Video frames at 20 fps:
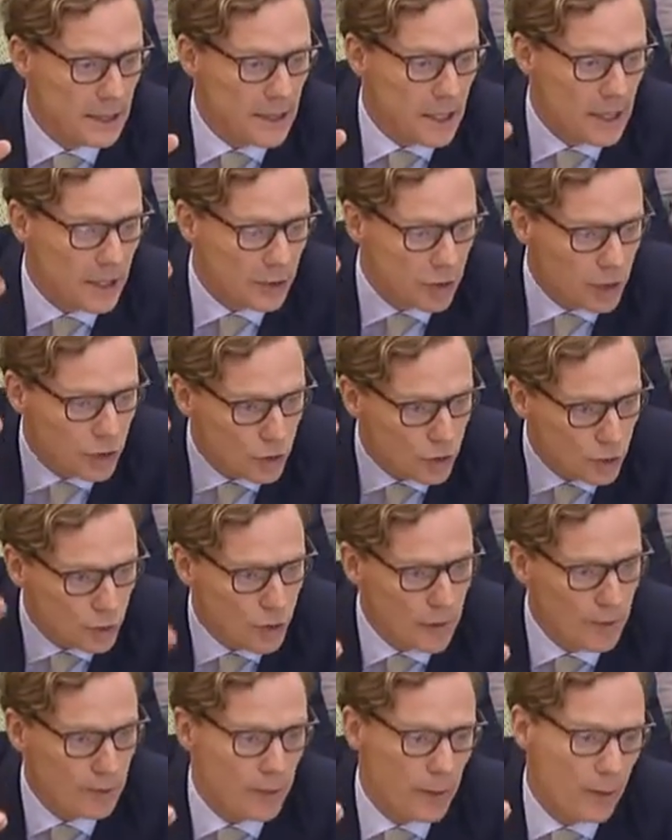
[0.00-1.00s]

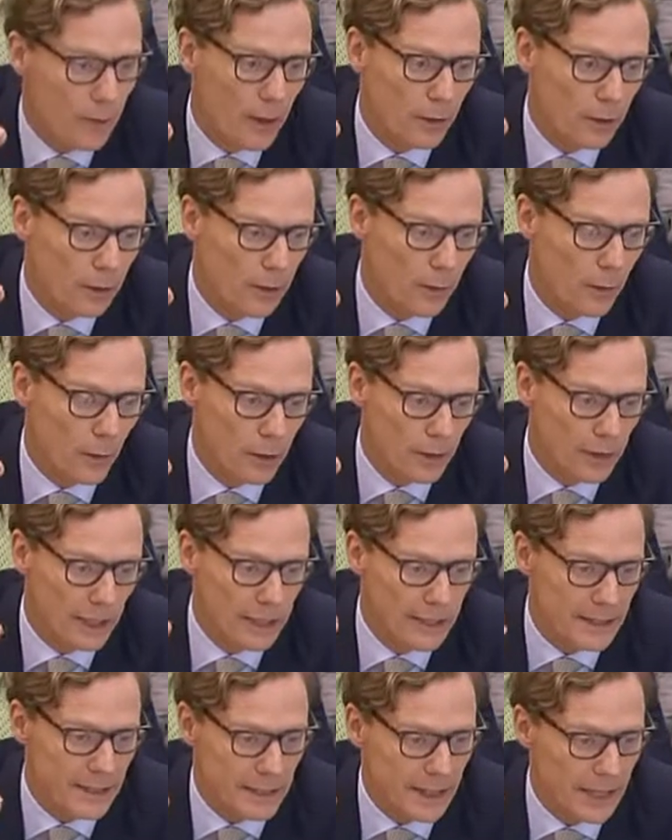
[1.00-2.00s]
extremely well coordinated